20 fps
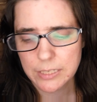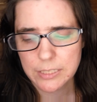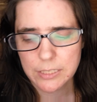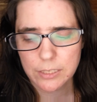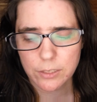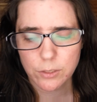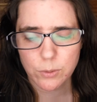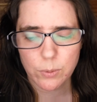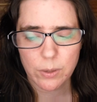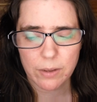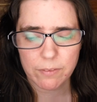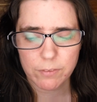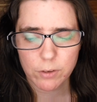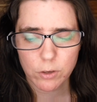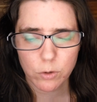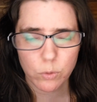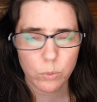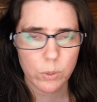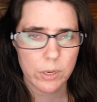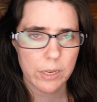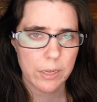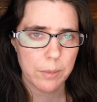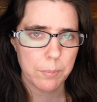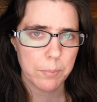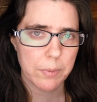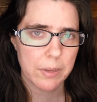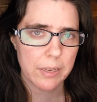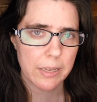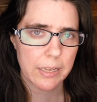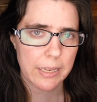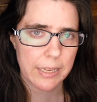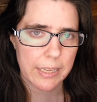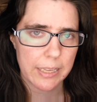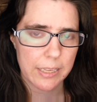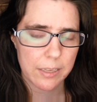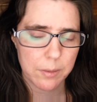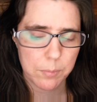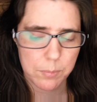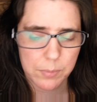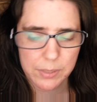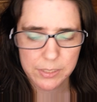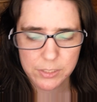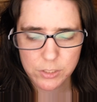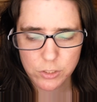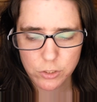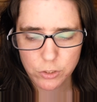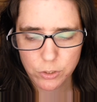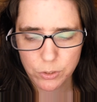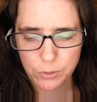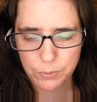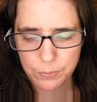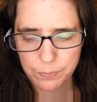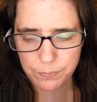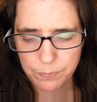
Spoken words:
until you have a cream-like mixture.